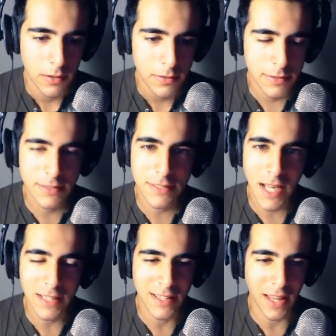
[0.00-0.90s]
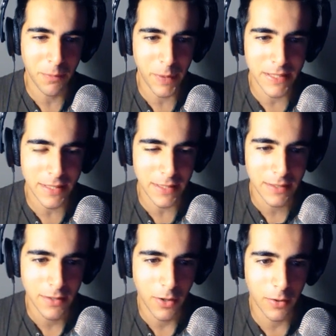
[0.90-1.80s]
This is exactly like PT,
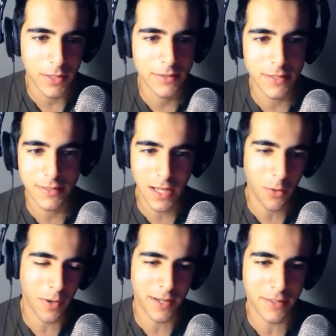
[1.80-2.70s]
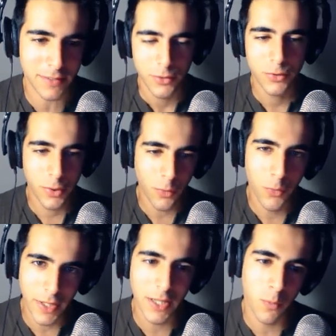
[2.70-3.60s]
only it's a stairway. It's two
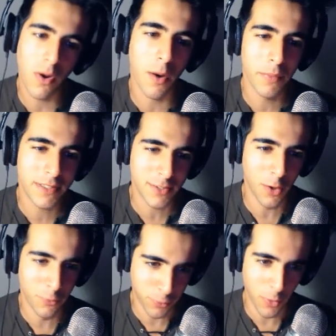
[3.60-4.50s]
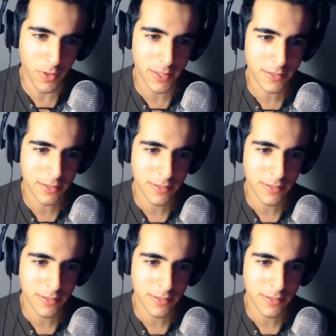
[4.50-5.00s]
really want me to go forward.